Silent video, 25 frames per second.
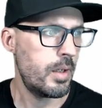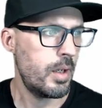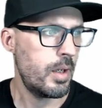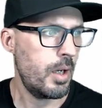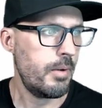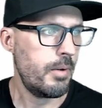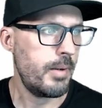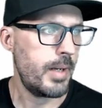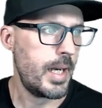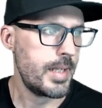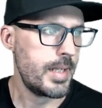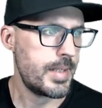
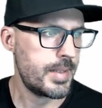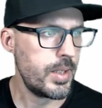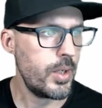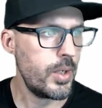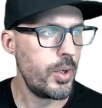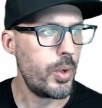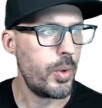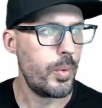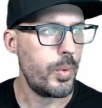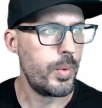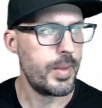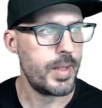All right,
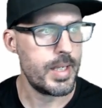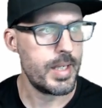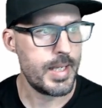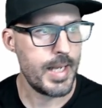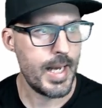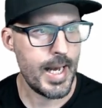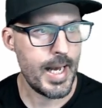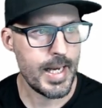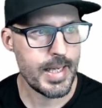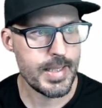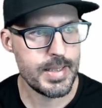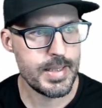so the
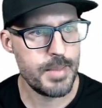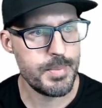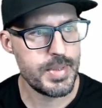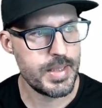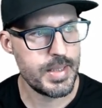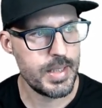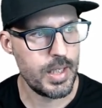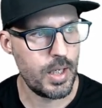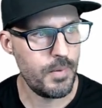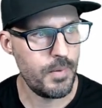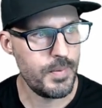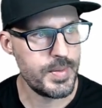tags
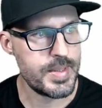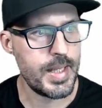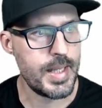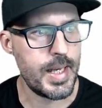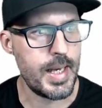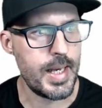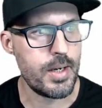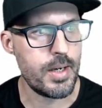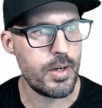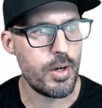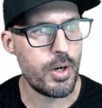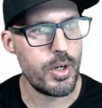themselves
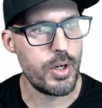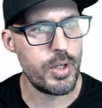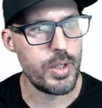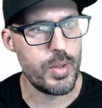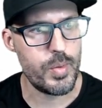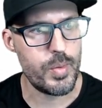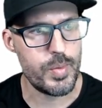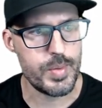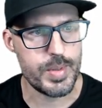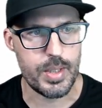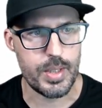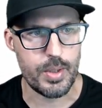then are
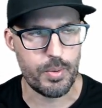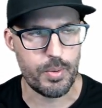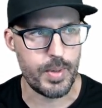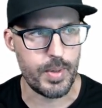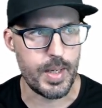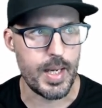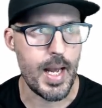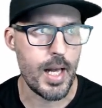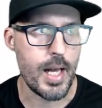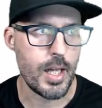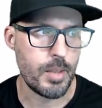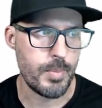used to
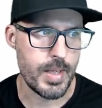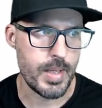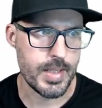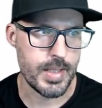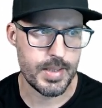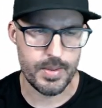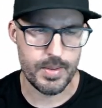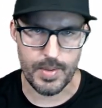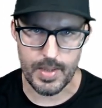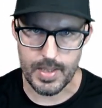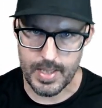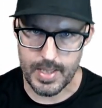create elements.
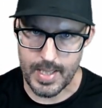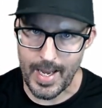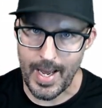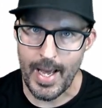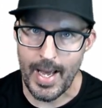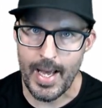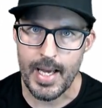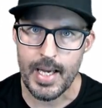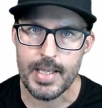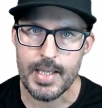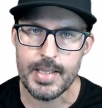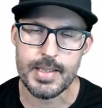So the
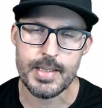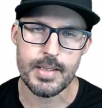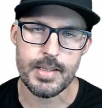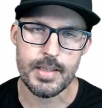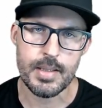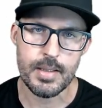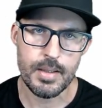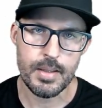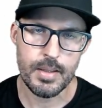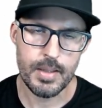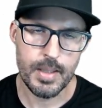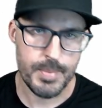tags
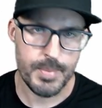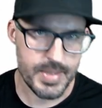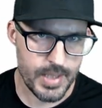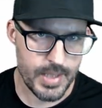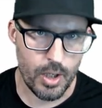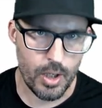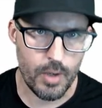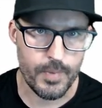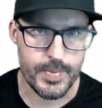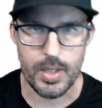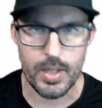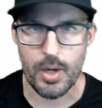
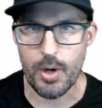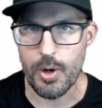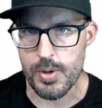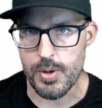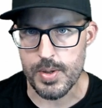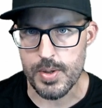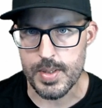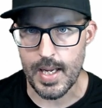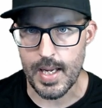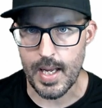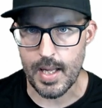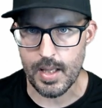themselves
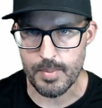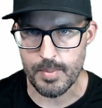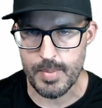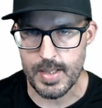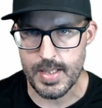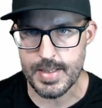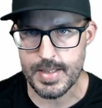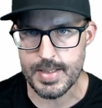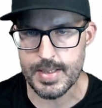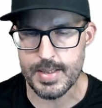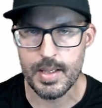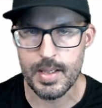aren't
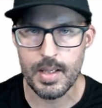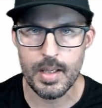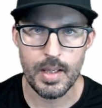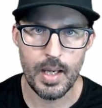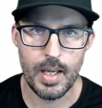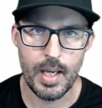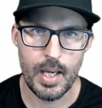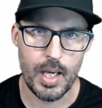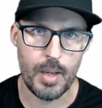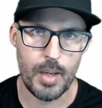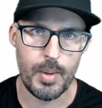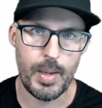elements.
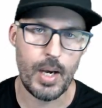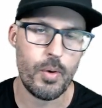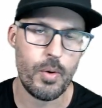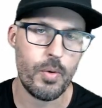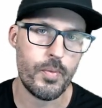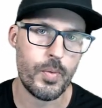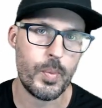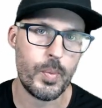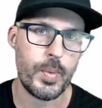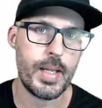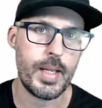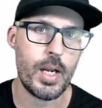Uh,
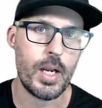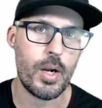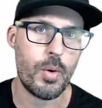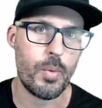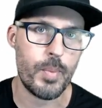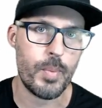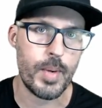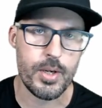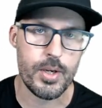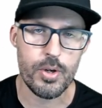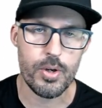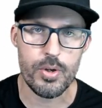however, when they are
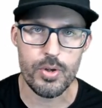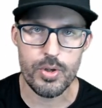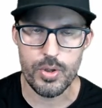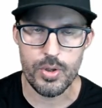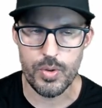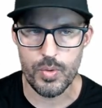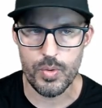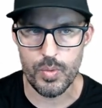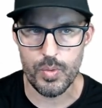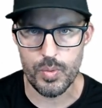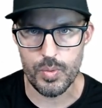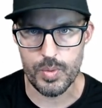rendered
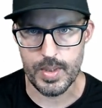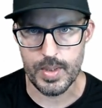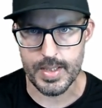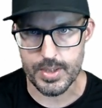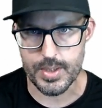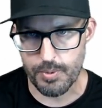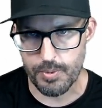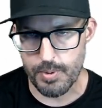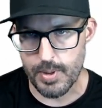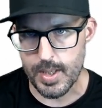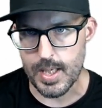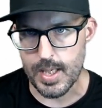to the
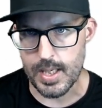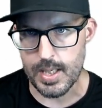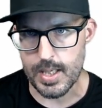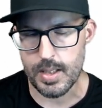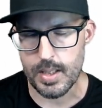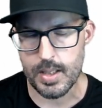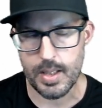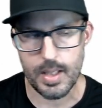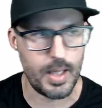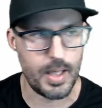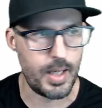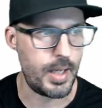
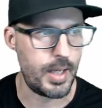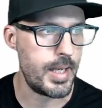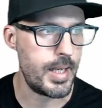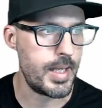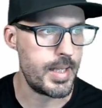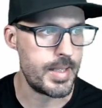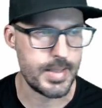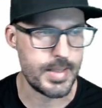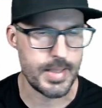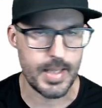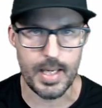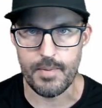screen uh,
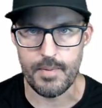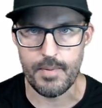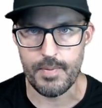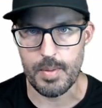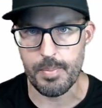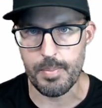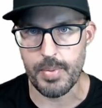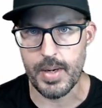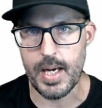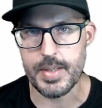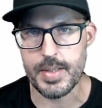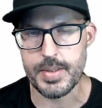inside of the
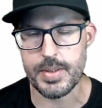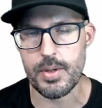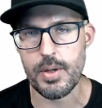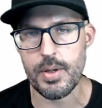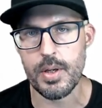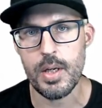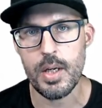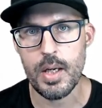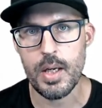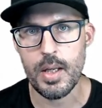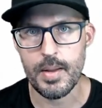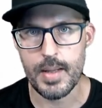
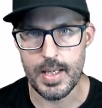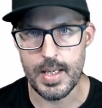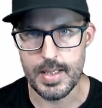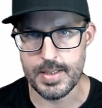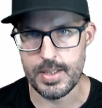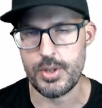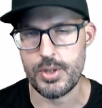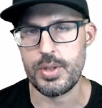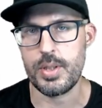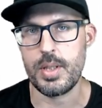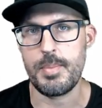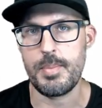browser, they
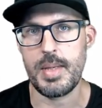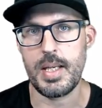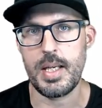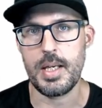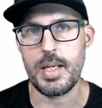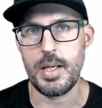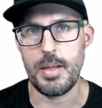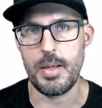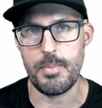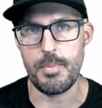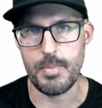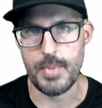essentially
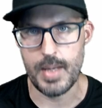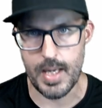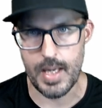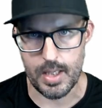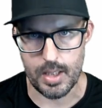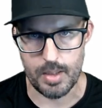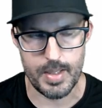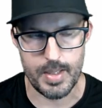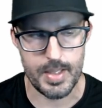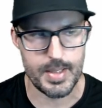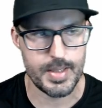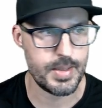become
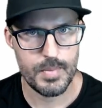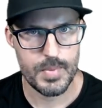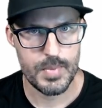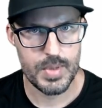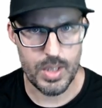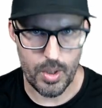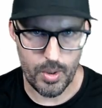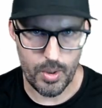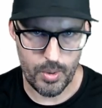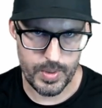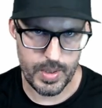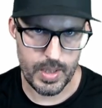elements.
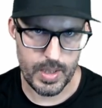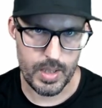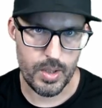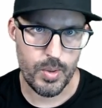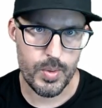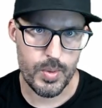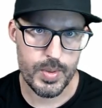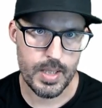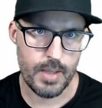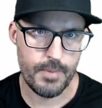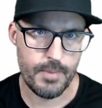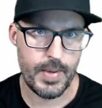So the
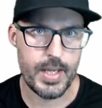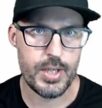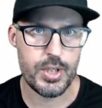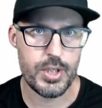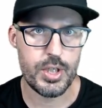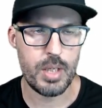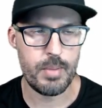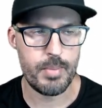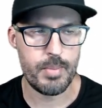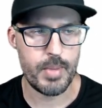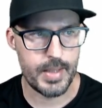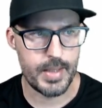use of
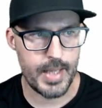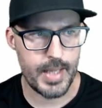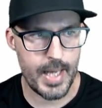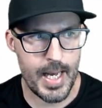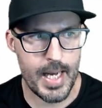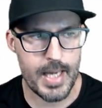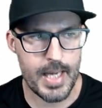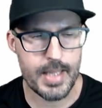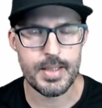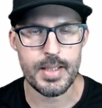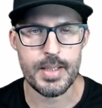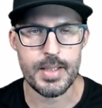HTML
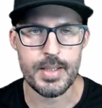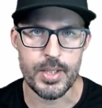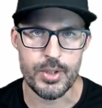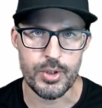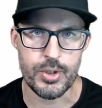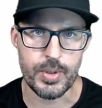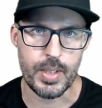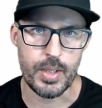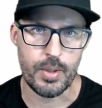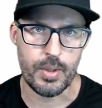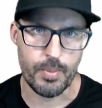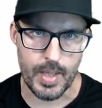tags
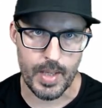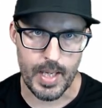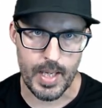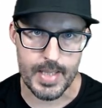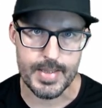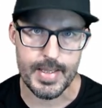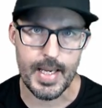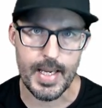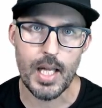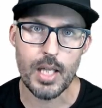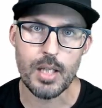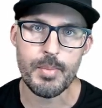essentially
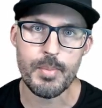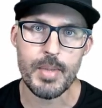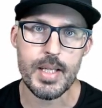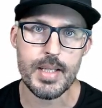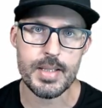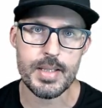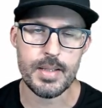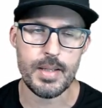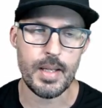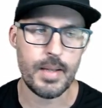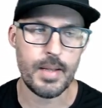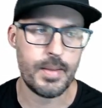creates
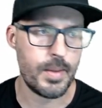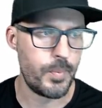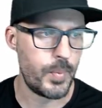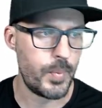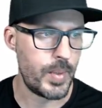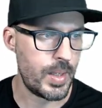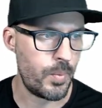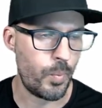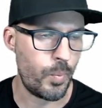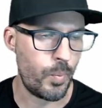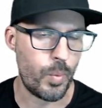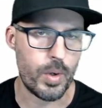elements that, that we
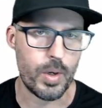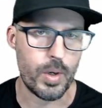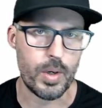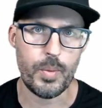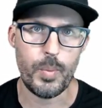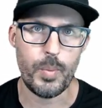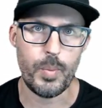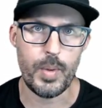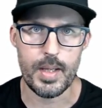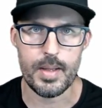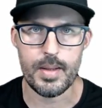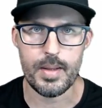can
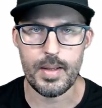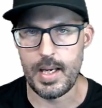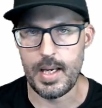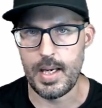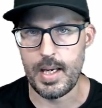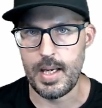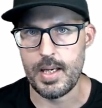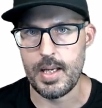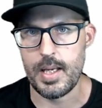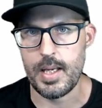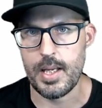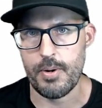work with
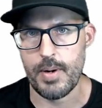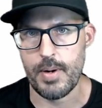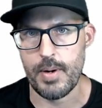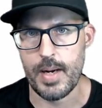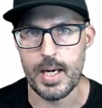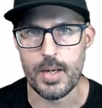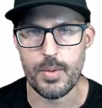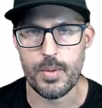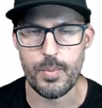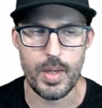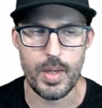and interact